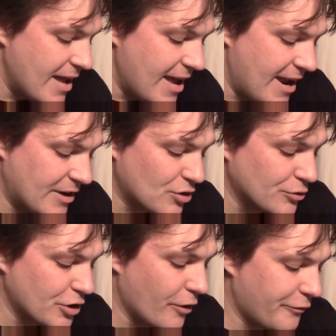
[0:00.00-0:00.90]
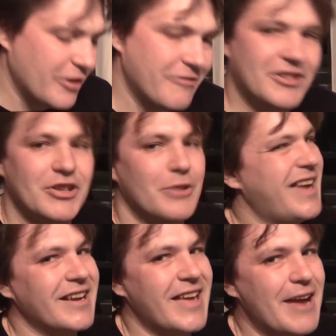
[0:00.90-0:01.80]
It's also got Fury, so it
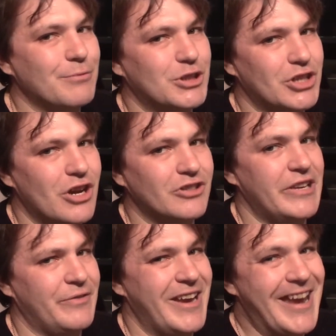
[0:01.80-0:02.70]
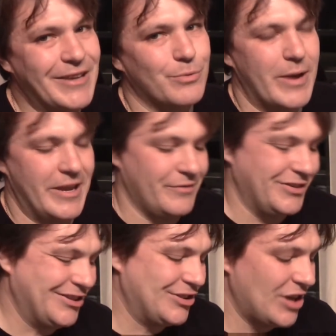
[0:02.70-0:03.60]
countercharge if it is wavered.
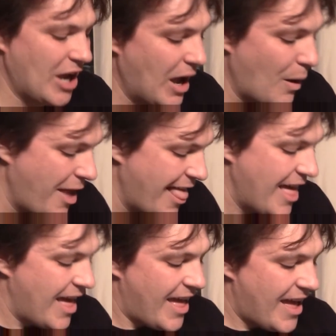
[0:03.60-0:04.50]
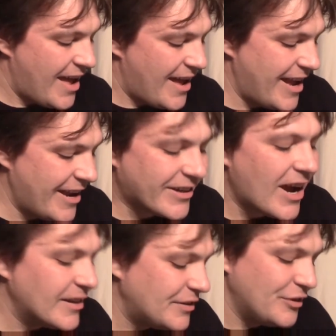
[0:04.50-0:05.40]
So it
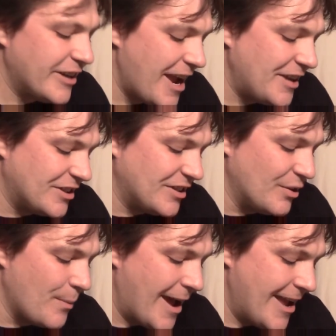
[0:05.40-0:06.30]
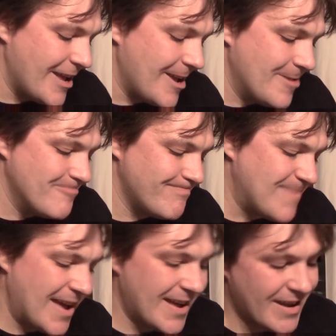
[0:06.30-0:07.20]
kind of negated in a way.
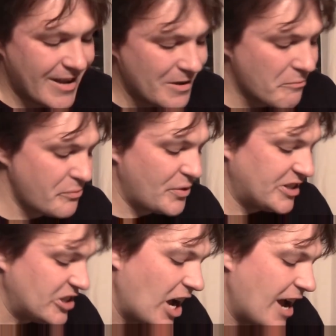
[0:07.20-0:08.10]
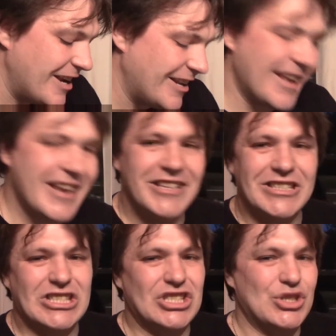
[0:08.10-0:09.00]
The Giant is
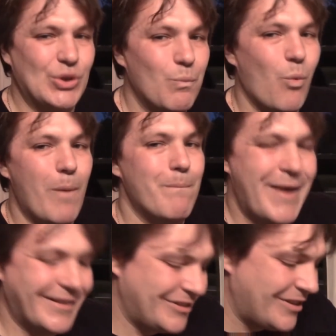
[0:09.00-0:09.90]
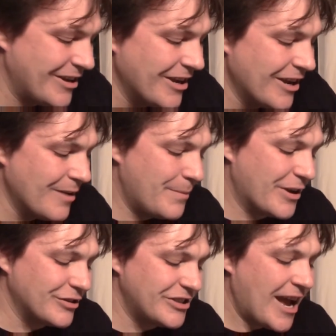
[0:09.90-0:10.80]
somewhat better
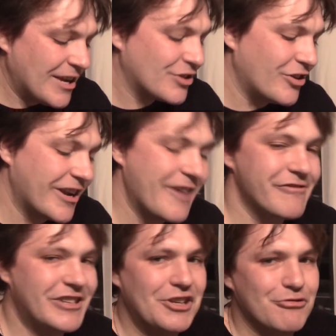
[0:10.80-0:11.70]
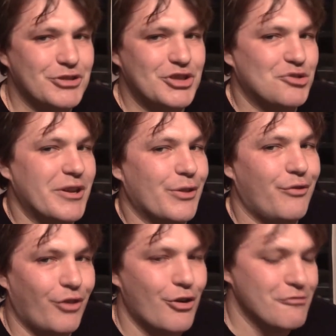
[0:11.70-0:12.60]
because it has got a guaranteed Crush Strength
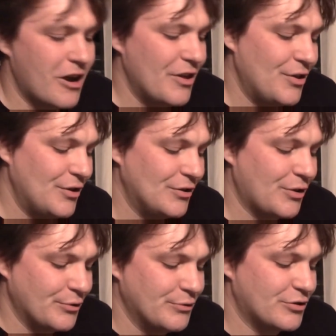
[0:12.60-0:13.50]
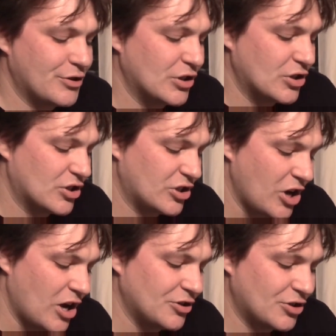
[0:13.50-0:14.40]
4 rather than Thunderous
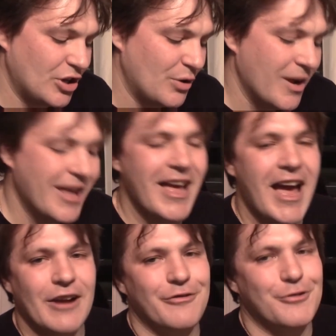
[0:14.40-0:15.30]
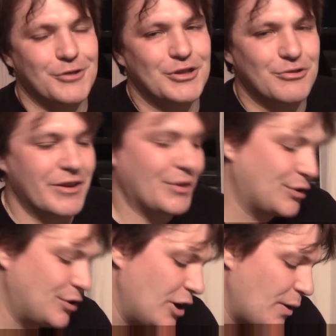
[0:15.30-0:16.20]
Charge 2 and Crush Strength
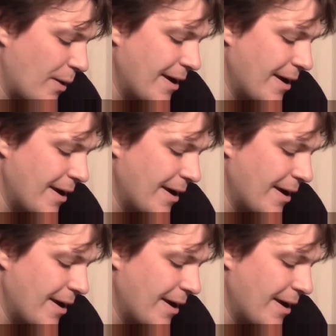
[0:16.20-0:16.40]
2.